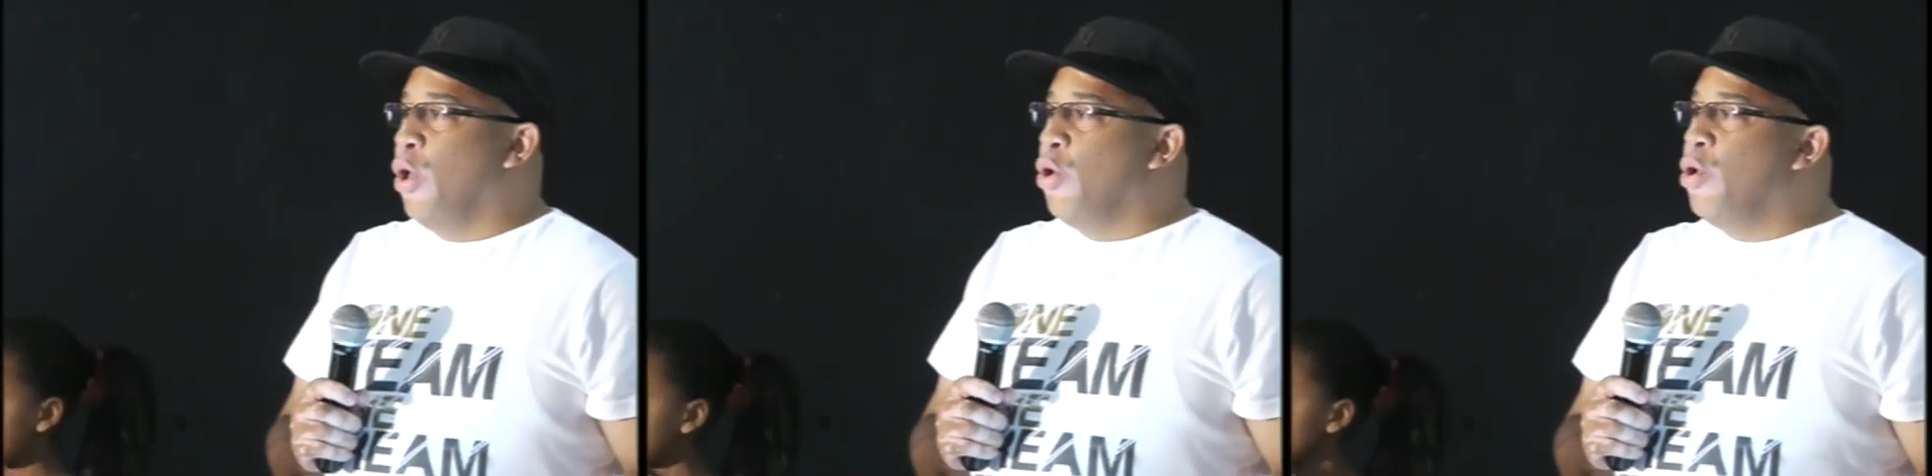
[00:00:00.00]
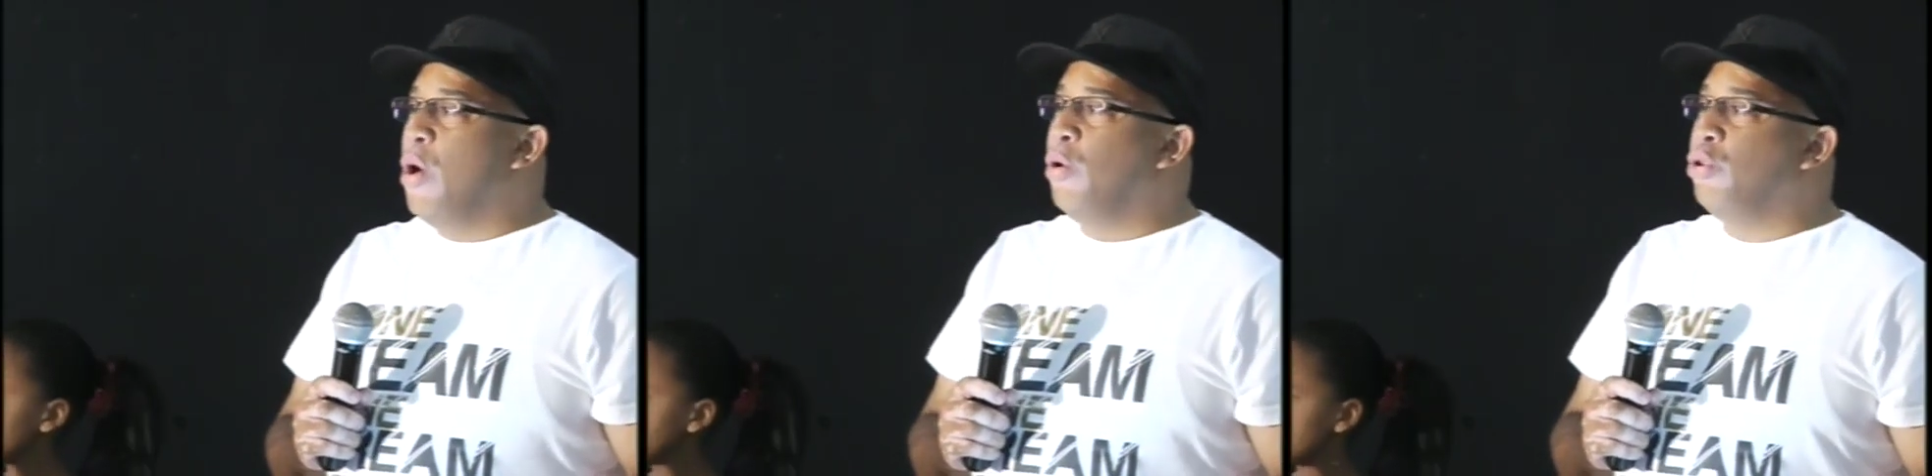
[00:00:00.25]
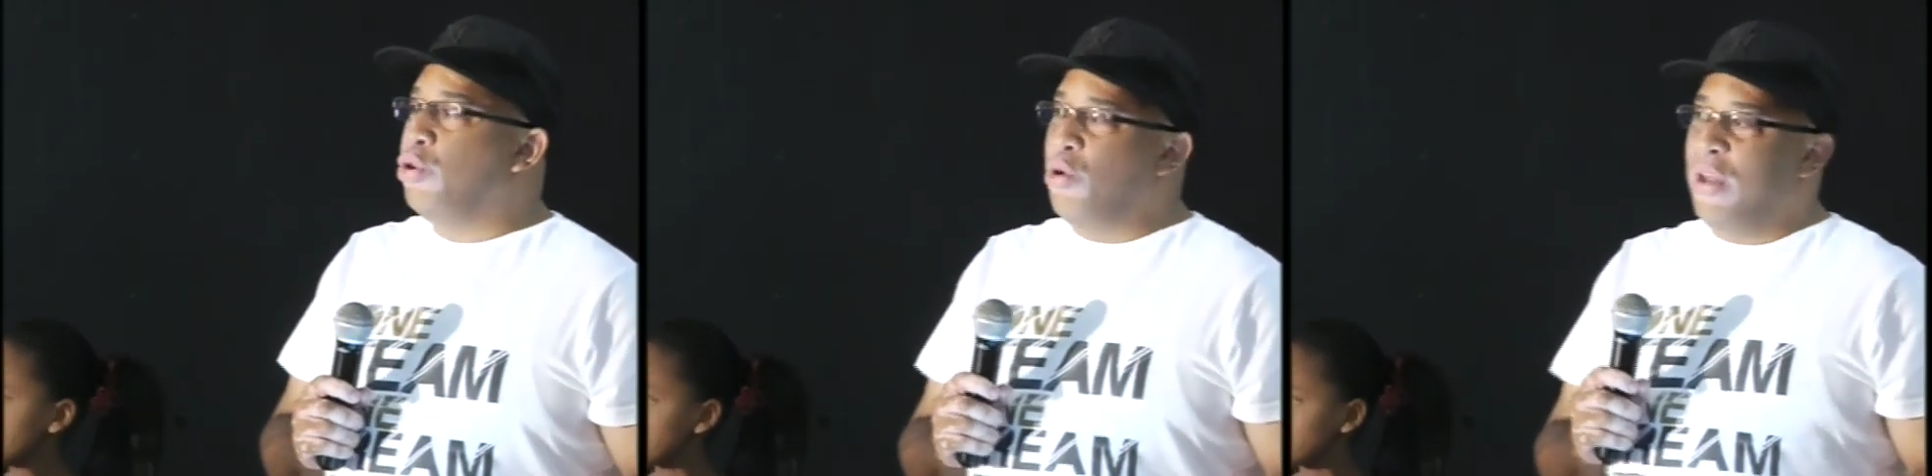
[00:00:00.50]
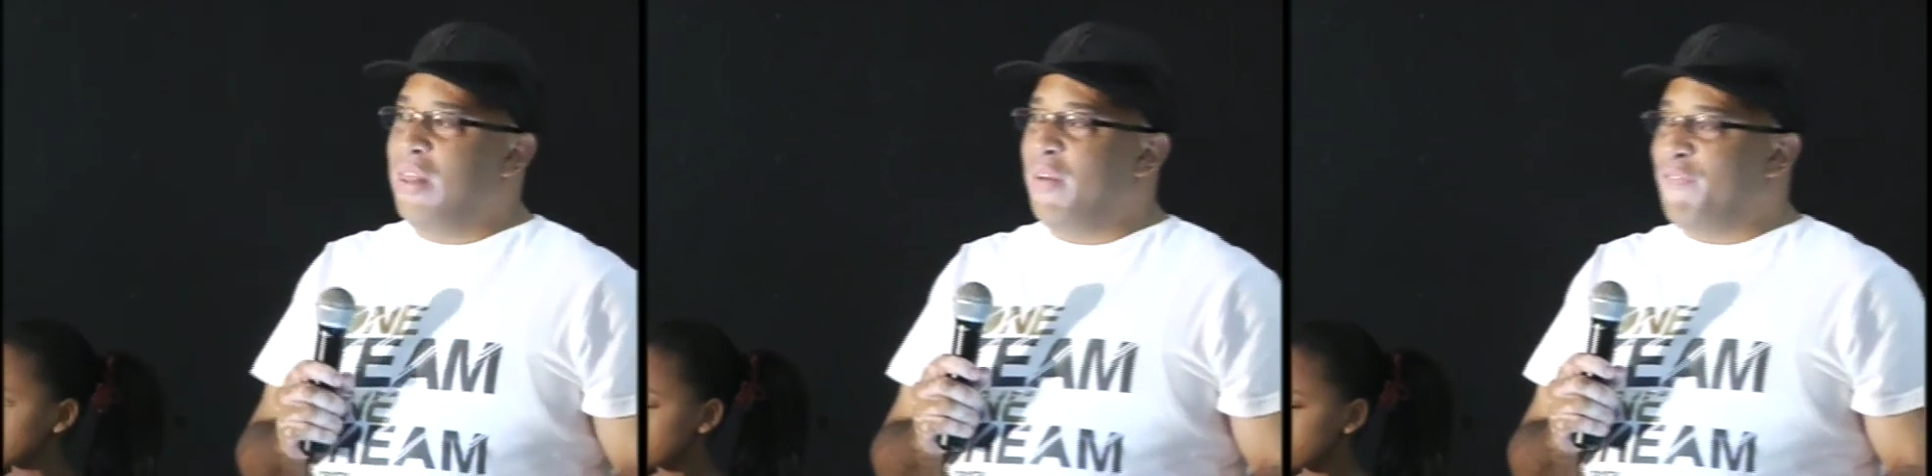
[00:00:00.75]
You know,
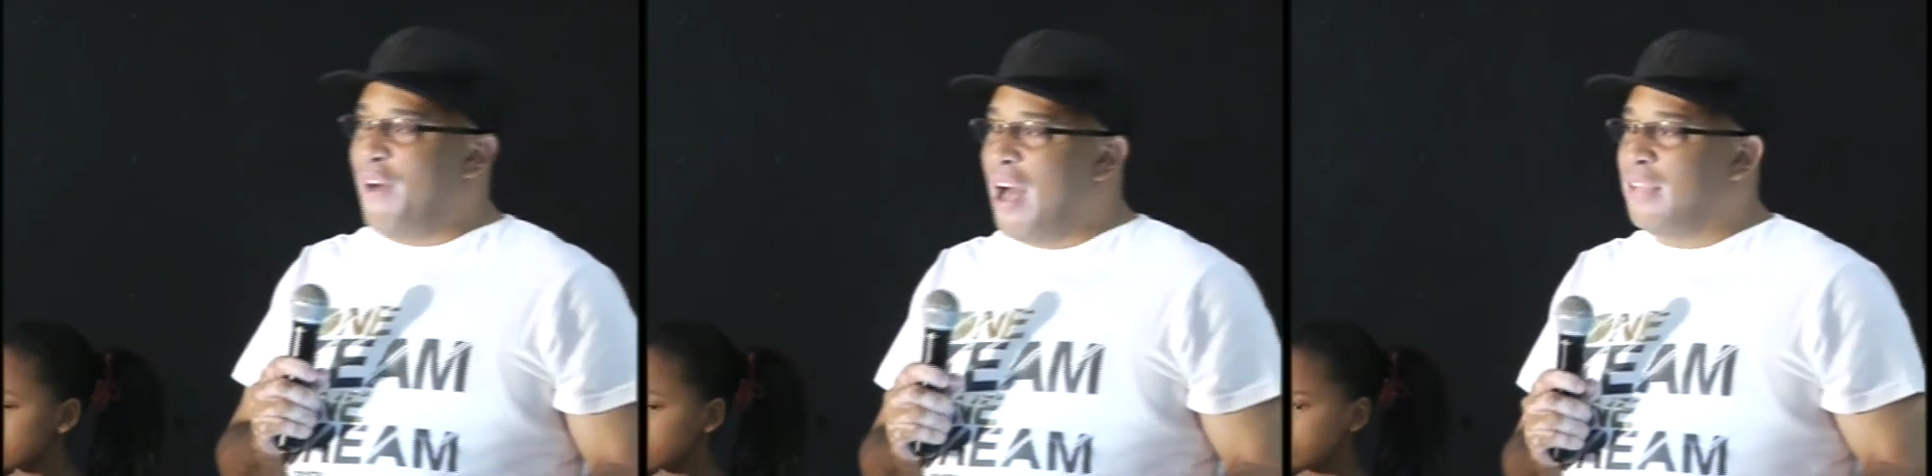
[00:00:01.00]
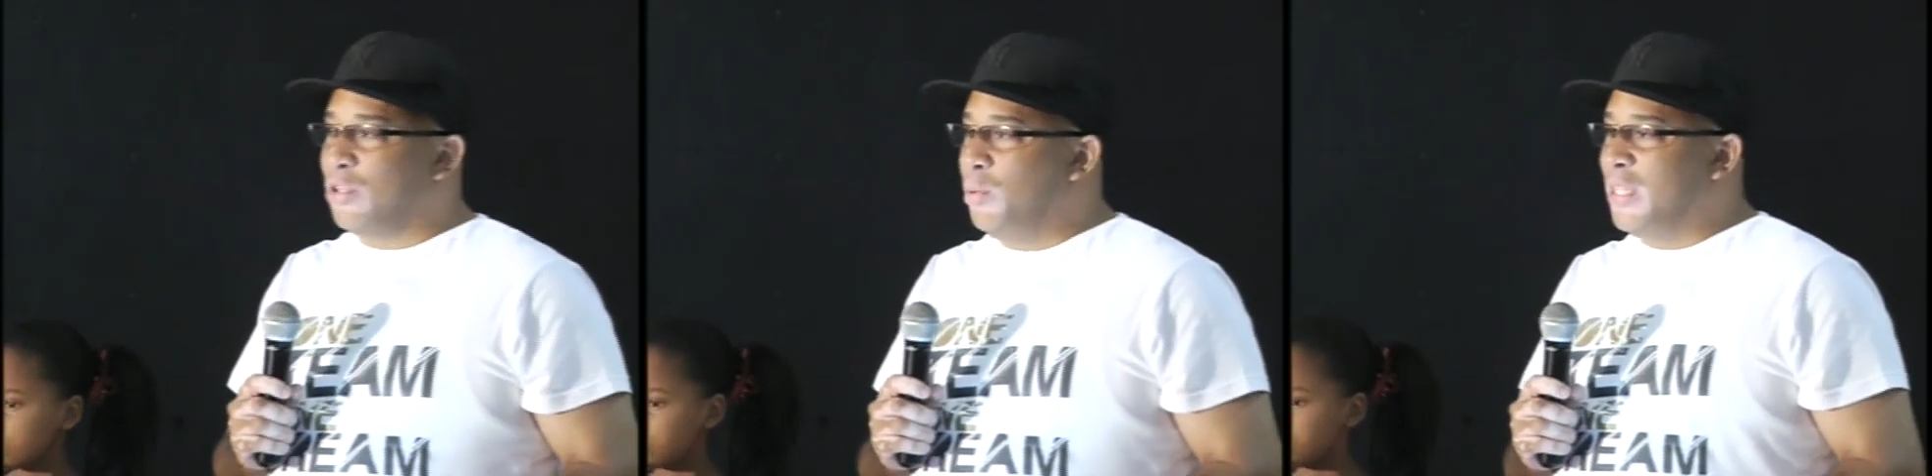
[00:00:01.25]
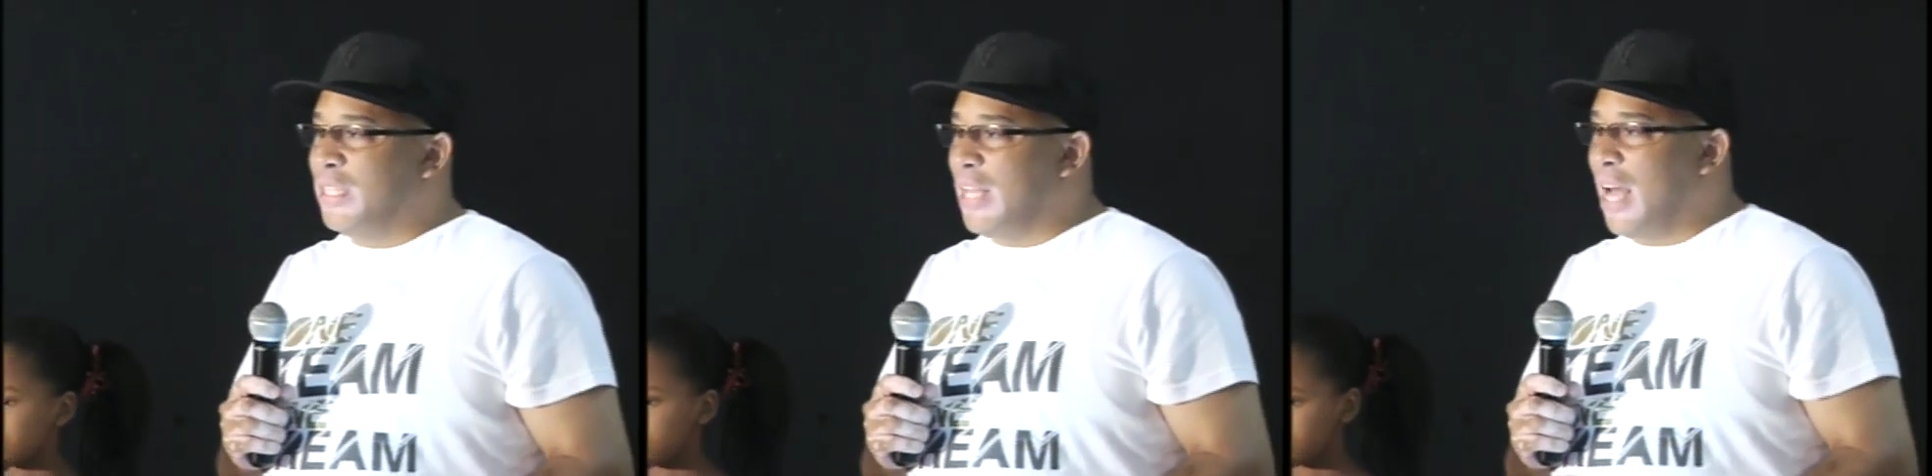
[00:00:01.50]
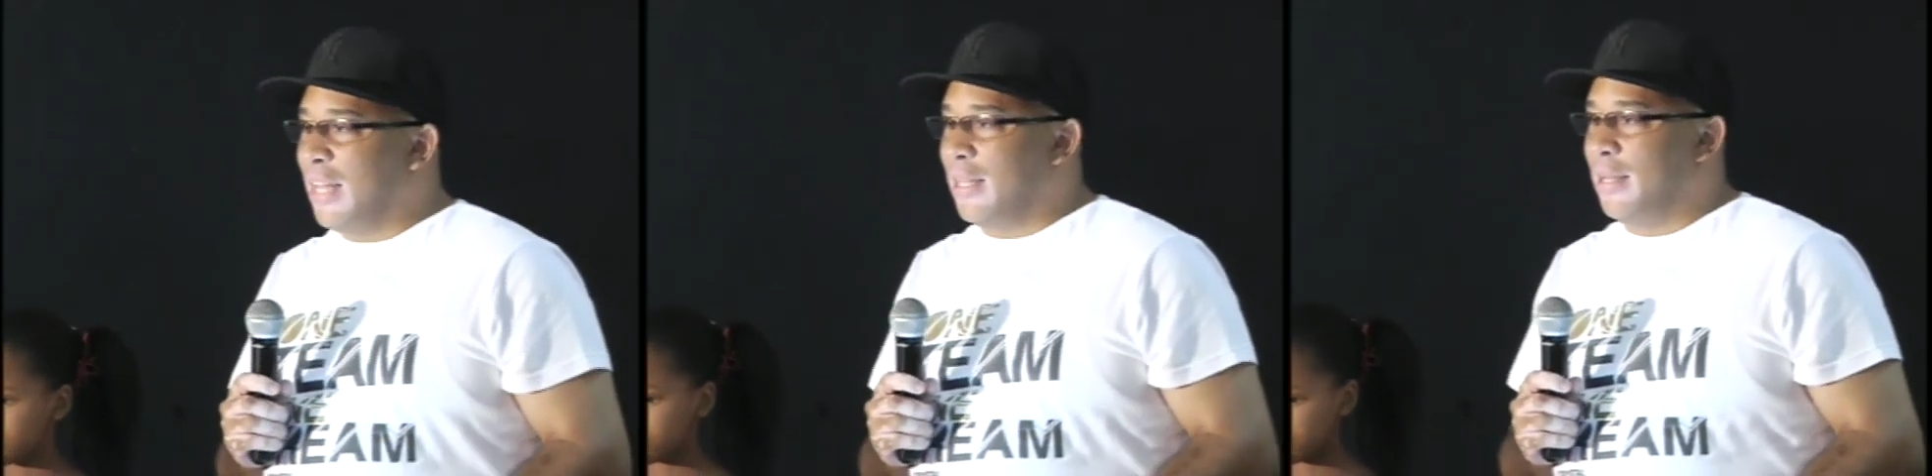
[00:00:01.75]
during the fast we
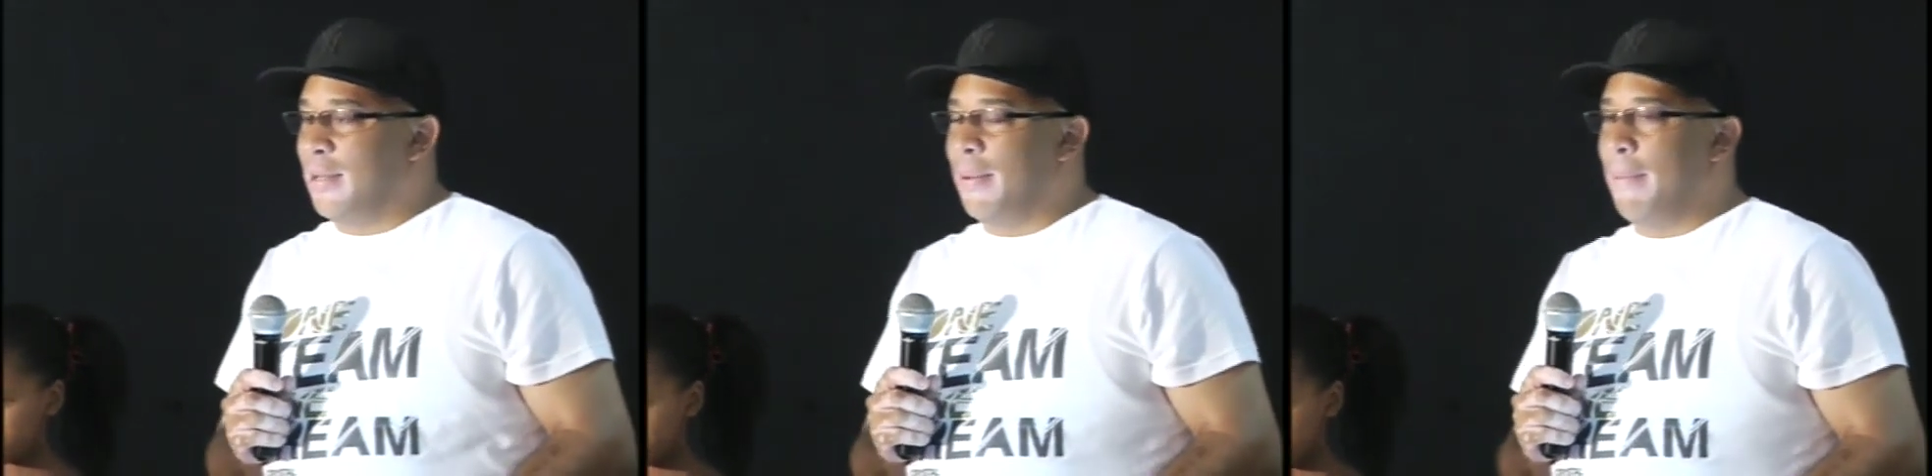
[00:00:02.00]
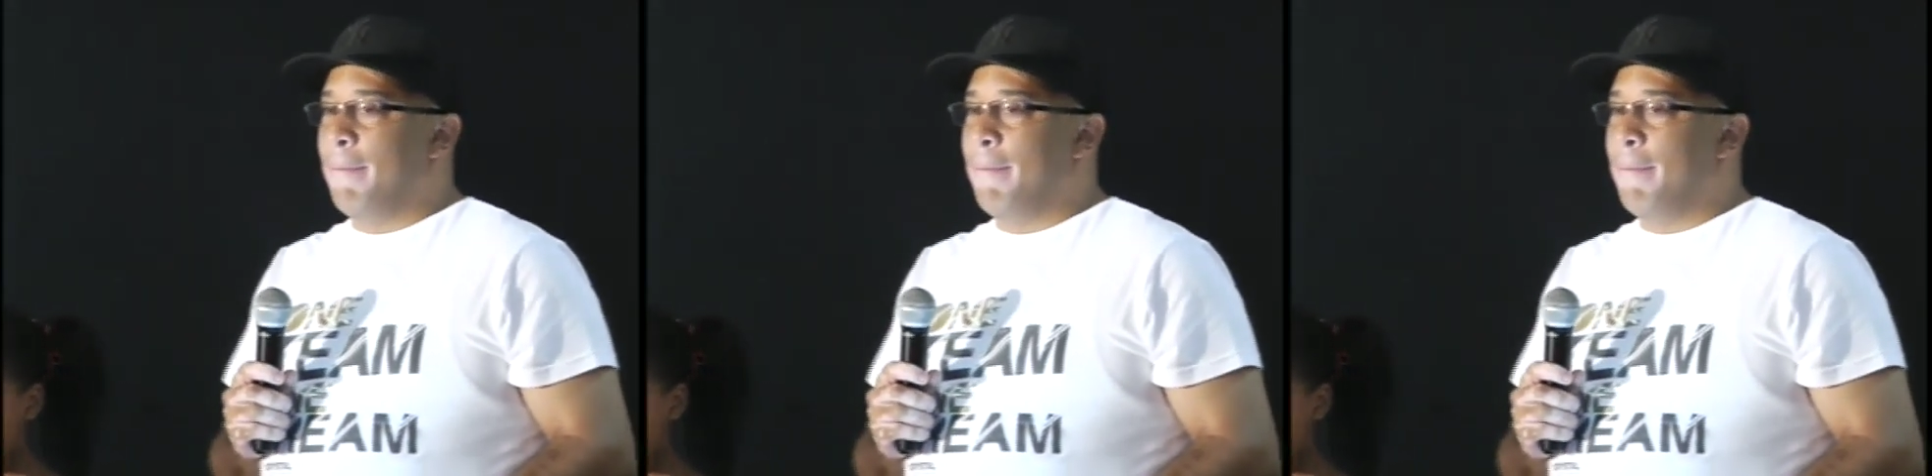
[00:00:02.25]
started,